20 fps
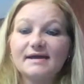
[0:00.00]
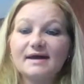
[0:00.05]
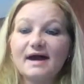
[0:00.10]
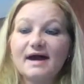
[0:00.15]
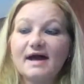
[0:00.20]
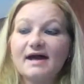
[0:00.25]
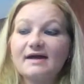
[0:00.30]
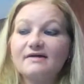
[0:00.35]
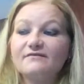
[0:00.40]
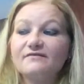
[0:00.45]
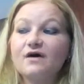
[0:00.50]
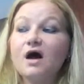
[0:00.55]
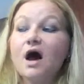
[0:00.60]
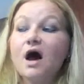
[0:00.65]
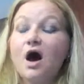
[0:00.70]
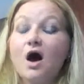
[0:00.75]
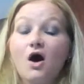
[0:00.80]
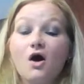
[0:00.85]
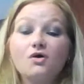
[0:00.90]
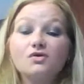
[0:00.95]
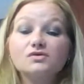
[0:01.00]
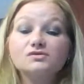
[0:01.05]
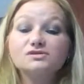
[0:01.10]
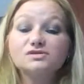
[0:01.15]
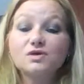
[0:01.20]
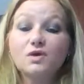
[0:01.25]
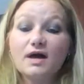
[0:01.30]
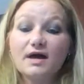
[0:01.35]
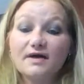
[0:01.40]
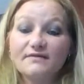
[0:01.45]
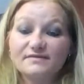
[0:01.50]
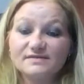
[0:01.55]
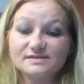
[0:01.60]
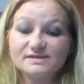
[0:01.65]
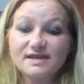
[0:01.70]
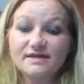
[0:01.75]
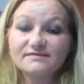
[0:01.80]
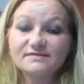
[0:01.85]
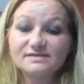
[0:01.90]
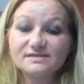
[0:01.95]
I have also I have a
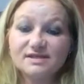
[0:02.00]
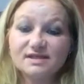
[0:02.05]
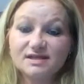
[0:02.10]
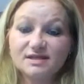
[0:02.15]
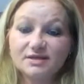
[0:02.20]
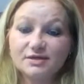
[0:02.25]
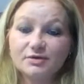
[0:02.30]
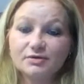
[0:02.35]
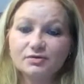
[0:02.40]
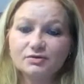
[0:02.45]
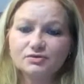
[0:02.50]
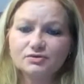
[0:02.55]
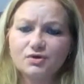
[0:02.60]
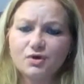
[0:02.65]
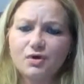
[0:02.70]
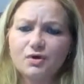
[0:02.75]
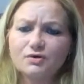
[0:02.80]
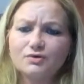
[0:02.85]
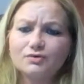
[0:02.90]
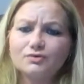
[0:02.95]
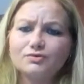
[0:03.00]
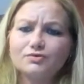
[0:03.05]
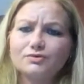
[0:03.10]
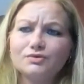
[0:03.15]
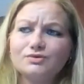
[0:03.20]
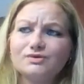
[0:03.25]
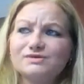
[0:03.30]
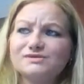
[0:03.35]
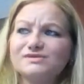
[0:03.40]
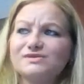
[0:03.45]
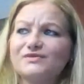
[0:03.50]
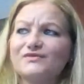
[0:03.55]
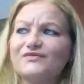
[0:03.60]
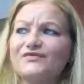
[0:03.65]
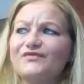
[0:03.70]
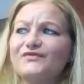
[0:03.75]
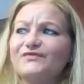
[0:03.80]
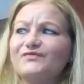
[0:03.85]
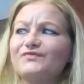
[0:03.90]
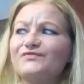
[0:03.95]
17 year old daughter who looks
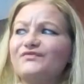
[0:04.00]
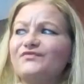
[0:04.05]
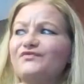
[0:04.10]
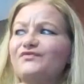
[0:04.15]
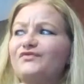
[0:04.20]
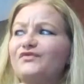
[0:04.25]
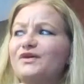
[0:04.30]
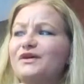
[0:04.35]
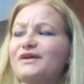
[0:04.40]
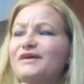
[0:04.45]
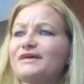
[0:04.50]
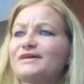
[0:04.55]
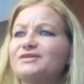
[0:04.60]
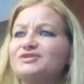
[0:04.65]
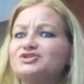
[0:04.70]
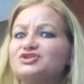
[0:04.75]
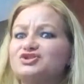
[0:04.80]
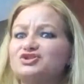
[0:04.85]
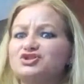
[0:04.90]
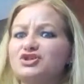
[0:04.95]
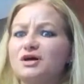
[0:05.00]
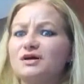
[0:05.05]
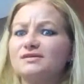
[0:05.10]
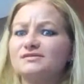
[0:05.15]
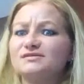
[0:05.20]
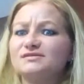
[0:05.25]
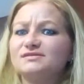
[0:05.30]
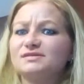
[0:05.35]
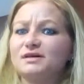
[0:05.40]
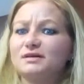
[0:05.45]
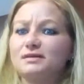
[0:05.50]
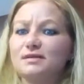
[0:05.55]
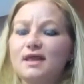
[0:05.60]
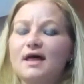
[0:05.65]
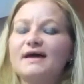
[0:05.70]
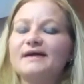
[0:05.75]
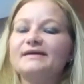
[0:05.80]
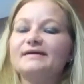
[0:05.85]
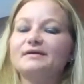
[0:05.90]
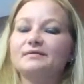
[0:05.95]
freaking just
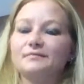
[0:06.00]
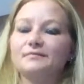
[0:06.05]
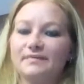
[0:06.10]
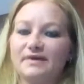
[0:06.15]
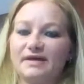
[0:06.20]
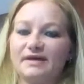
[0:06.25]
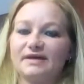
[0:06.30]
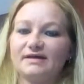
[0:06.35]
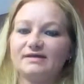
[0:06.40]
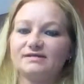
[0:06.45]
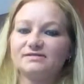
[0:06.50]
like me.